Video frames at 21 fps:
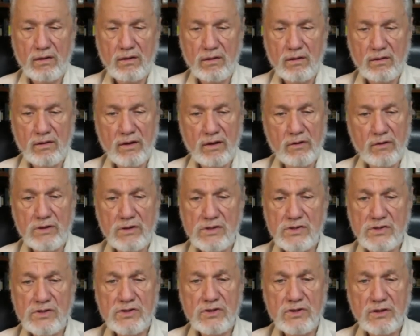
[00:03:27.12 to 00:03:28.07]
There
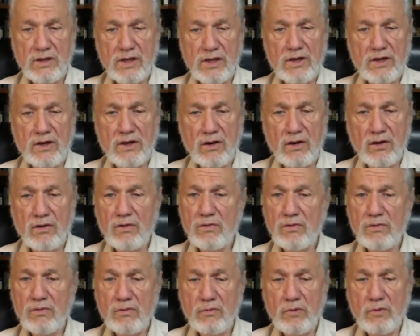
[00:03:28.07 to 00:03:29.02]
is little
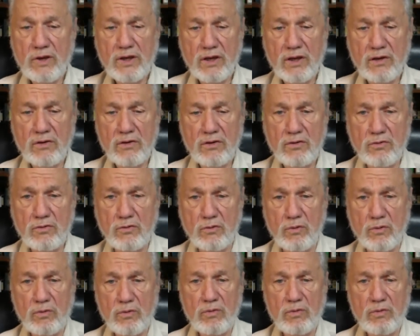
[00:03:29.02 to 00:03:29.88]
we can do